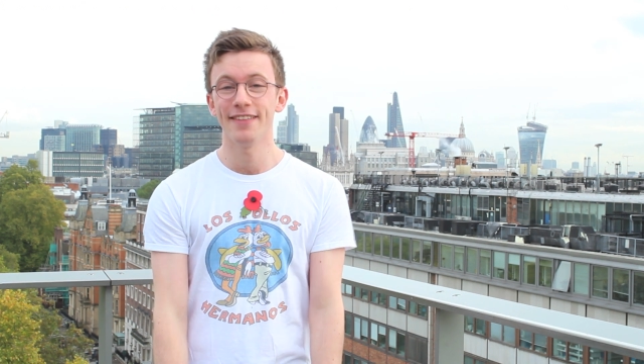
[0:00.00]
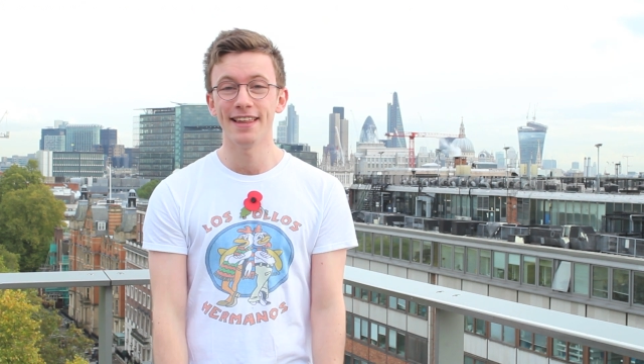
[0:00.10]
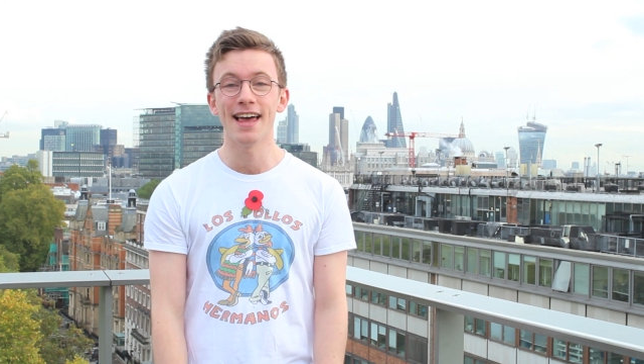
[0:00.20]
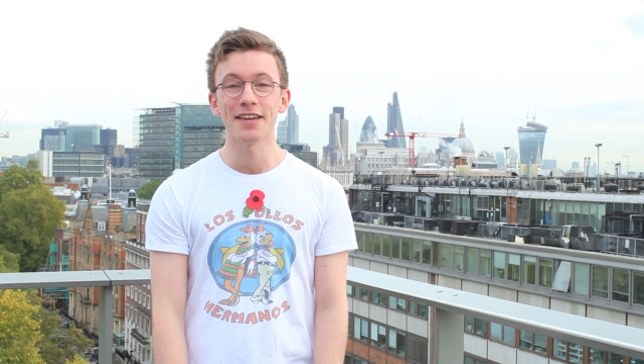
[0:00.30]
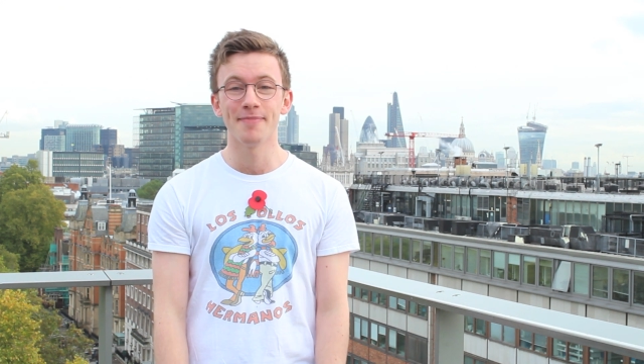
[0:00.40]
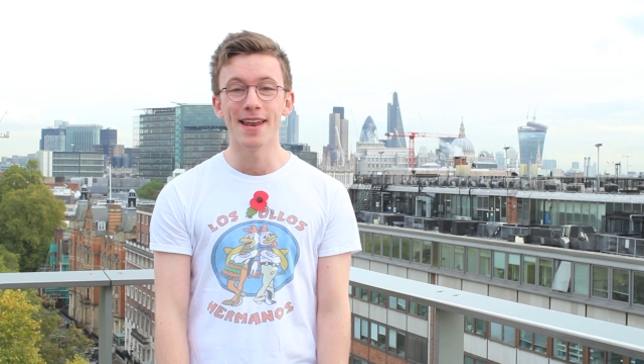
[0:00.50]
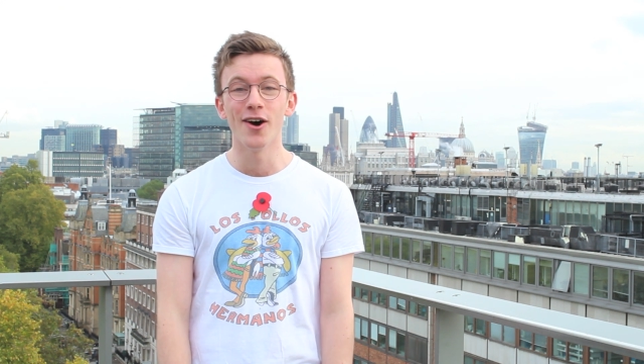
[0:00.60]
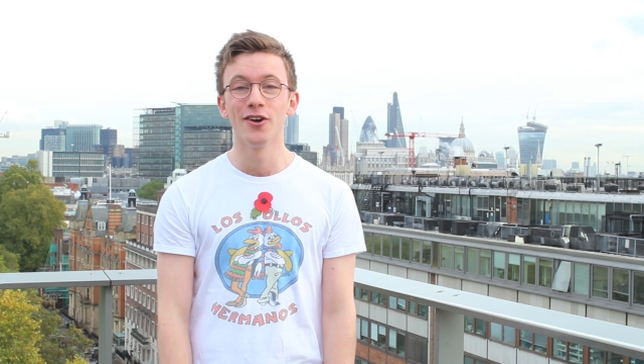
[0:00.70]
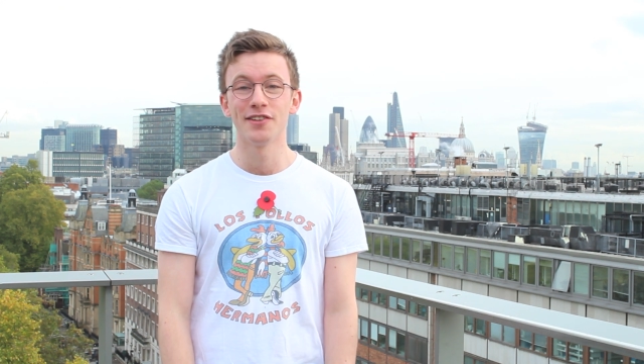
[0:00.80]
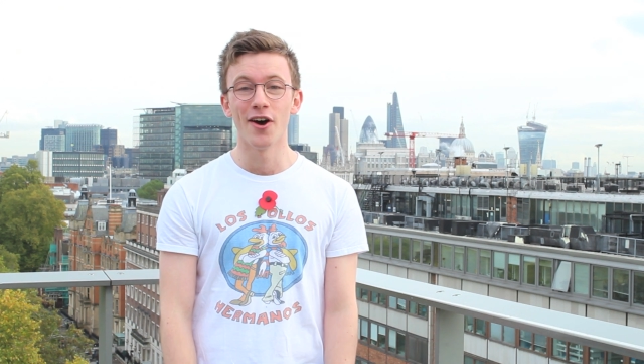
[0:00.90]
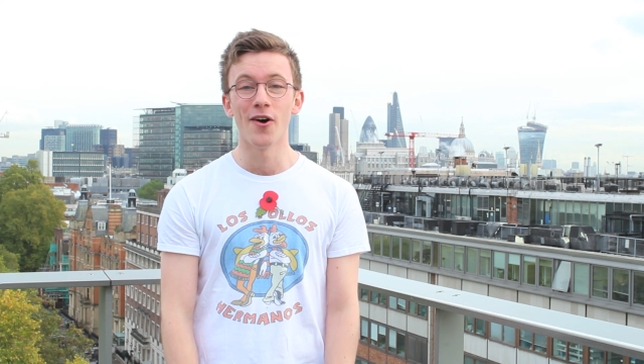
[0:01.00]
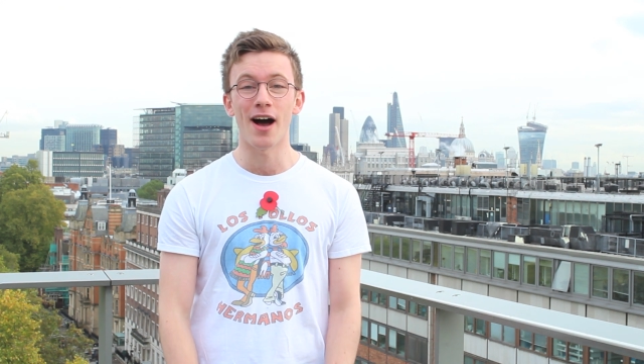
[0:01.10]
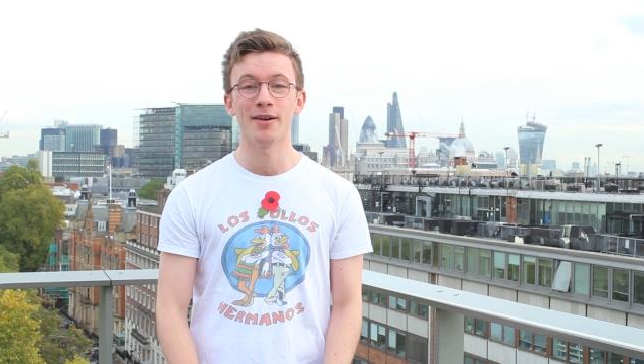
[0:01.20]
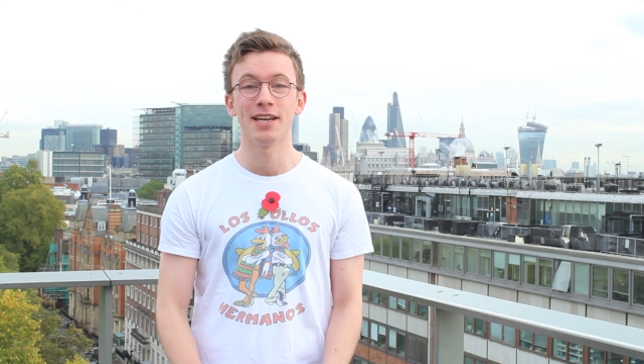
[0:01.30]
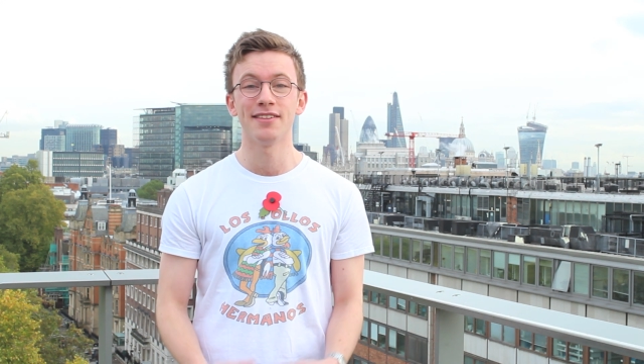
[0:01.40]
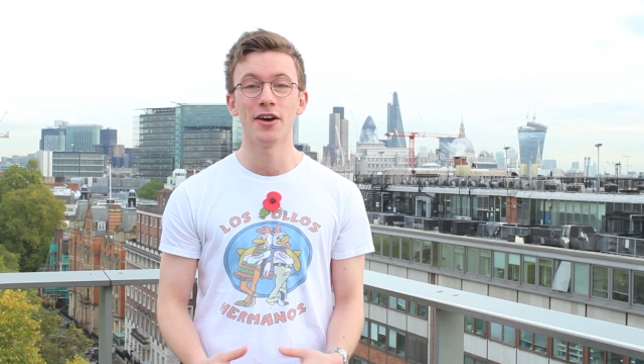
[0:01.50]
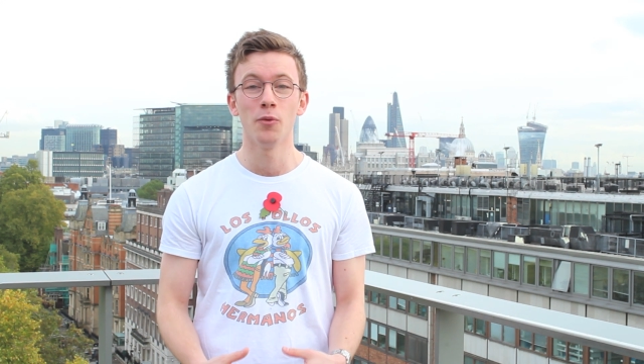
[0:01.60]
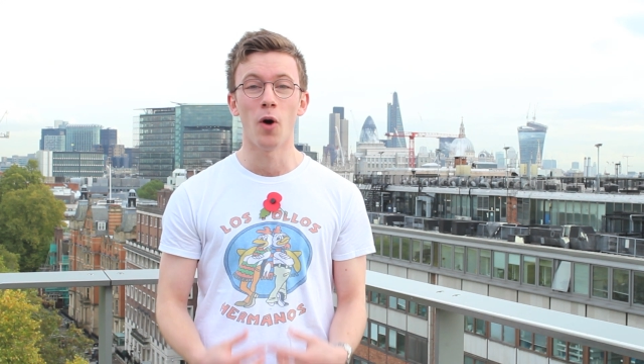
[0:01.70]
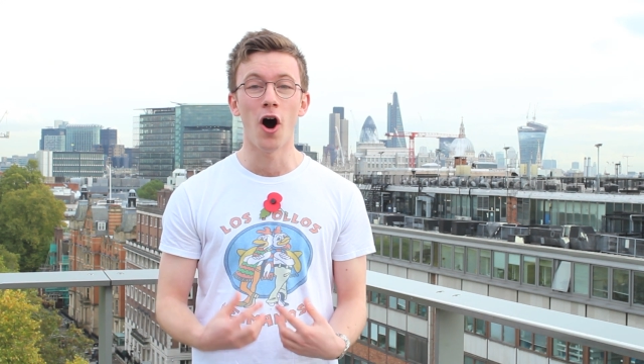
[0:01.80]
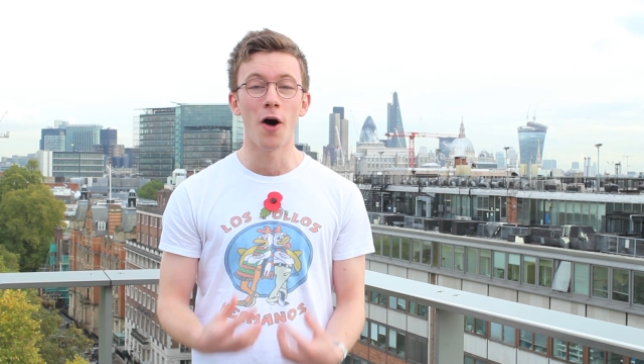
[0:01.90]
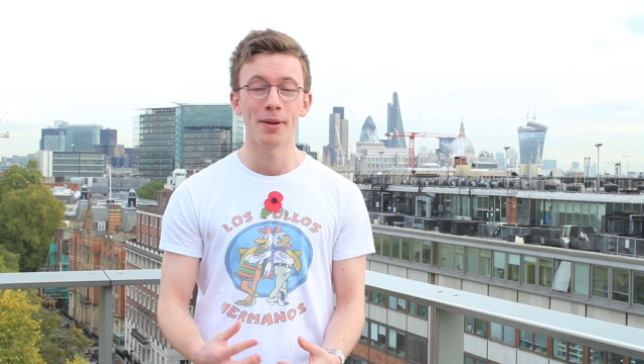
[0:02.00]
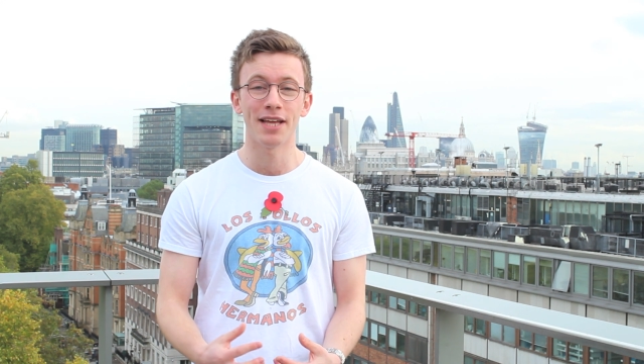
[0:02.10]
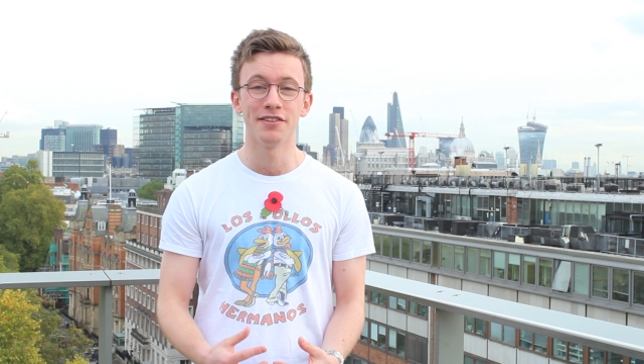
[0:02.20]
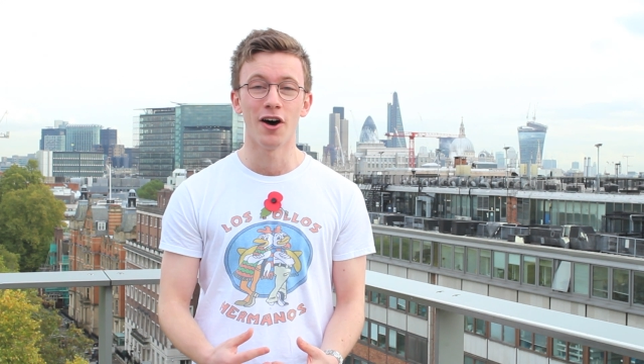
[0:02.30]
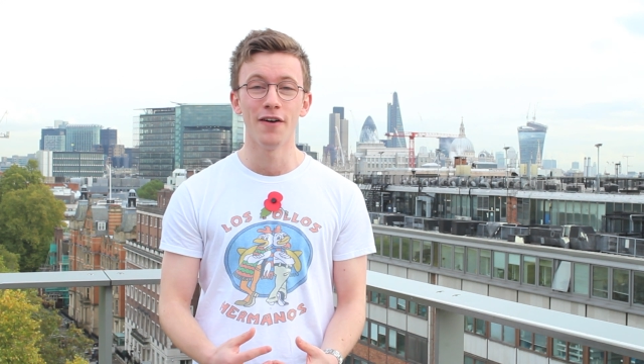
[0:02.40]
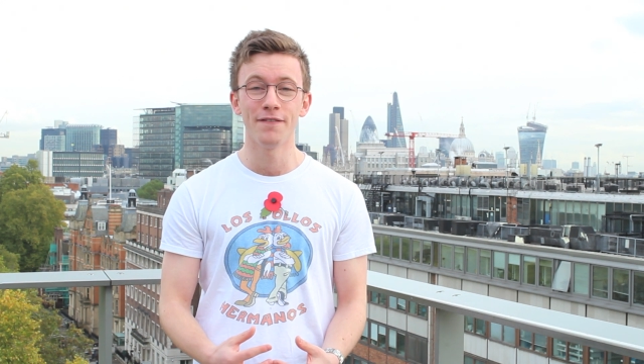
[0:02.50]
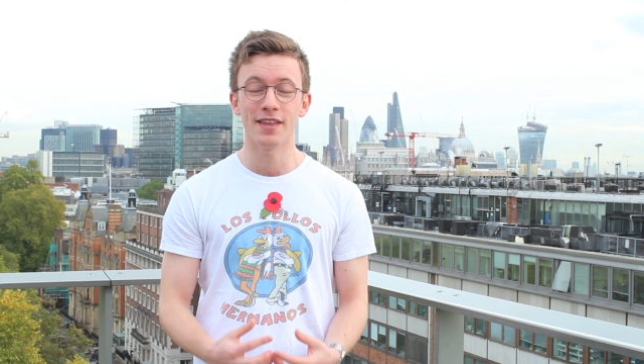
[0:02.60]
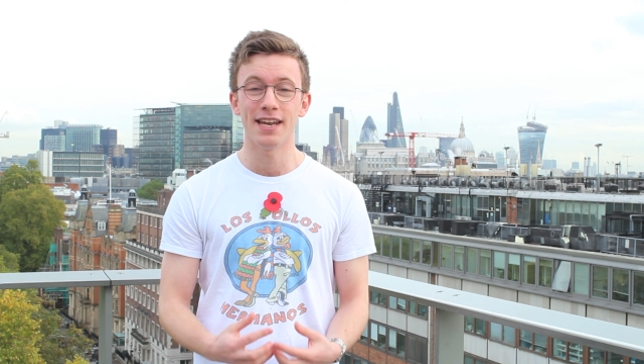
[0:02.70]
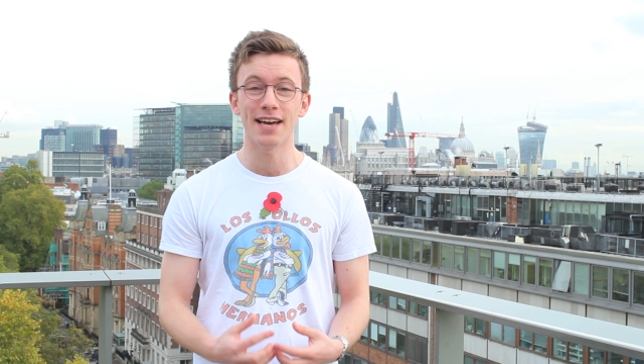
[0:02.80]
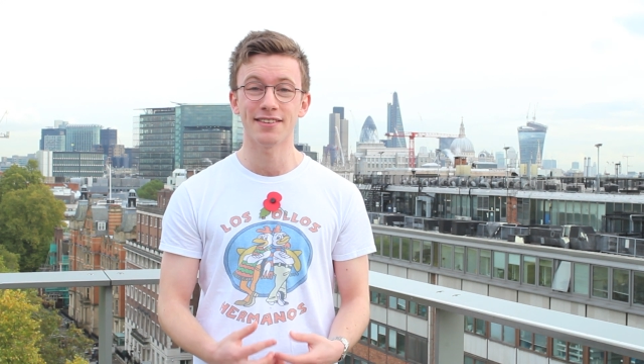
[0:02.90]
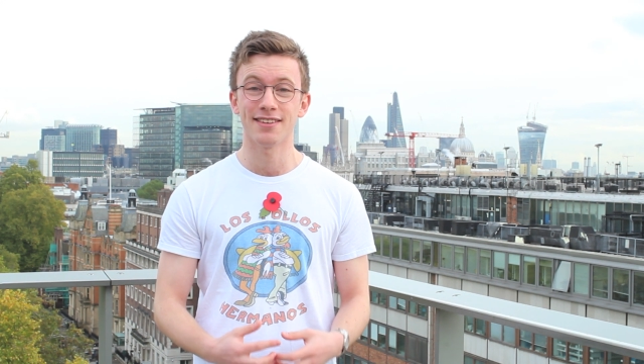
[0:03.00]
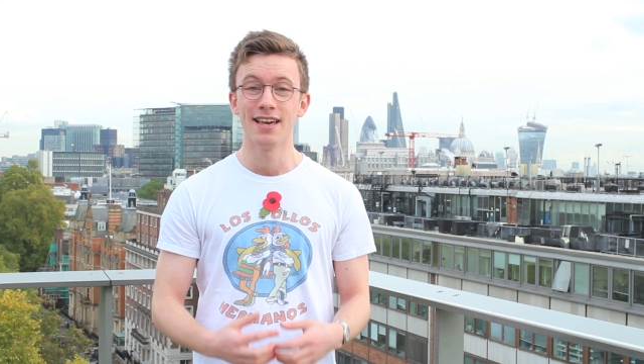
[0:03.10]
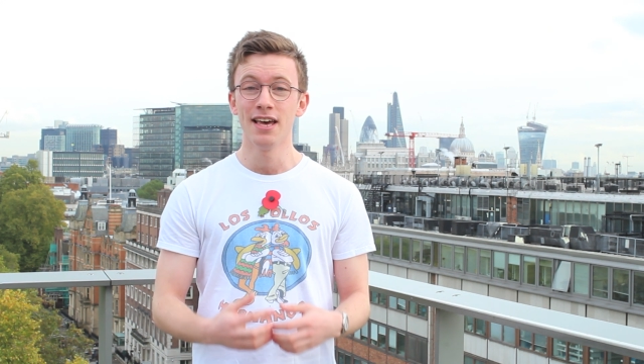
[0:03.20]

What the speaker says: In the next minute or so, I'm going to tell you what our plans are for the next